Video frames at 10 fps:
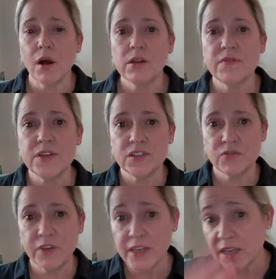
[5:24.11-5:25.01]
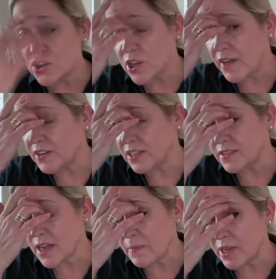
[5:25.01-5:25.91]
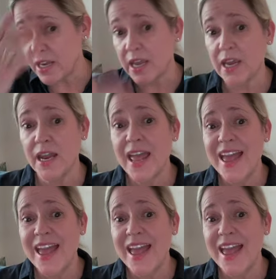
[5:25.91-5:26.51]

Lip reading: all of these financial evidence coming in,